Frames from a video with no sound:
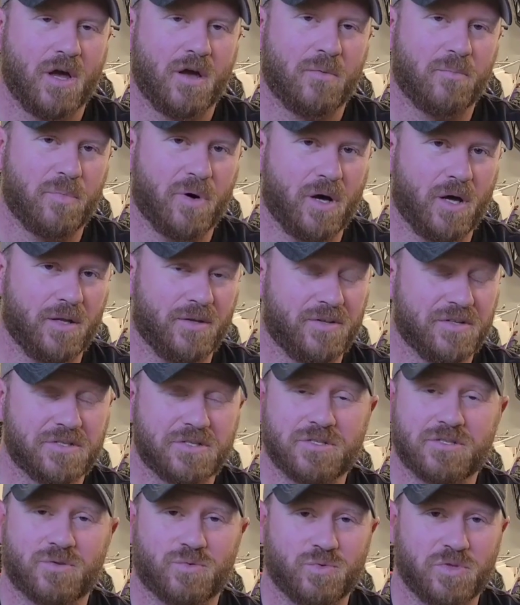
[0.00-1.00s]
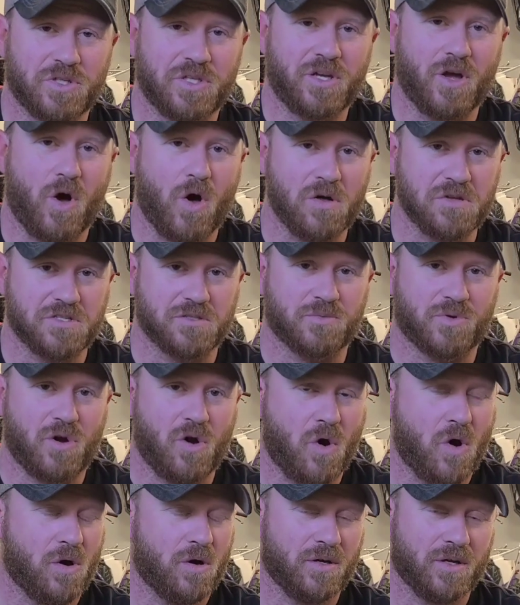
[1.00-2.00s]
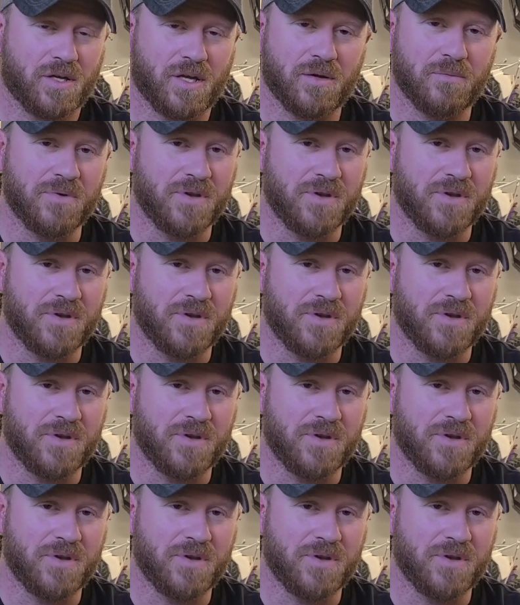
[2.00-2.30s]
But this is a really awesome car.